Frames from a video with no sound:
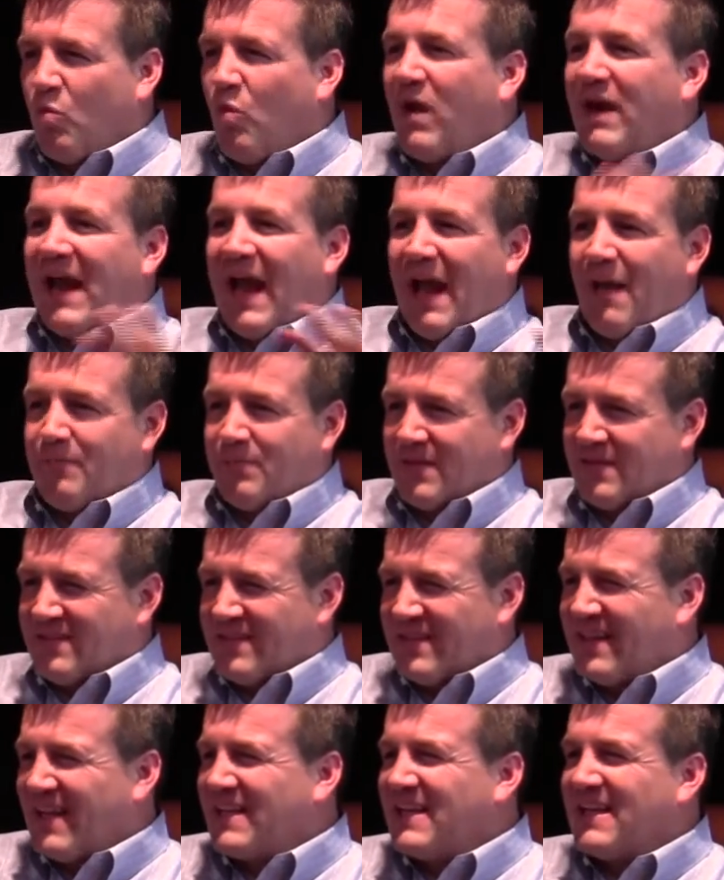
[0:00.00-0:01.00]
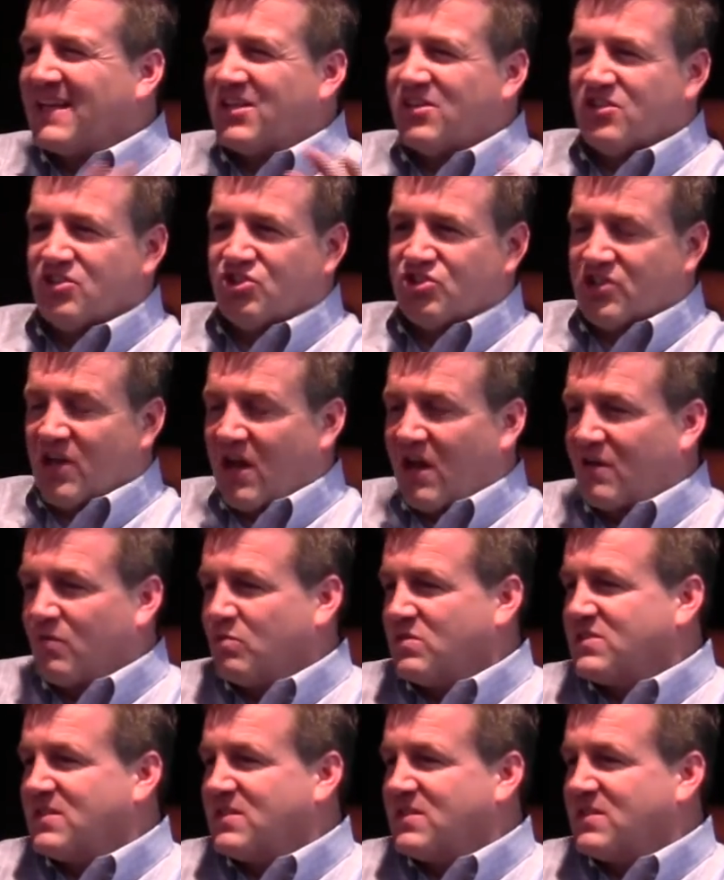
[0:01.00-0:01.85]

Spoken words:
What happened? Did I get a good shot?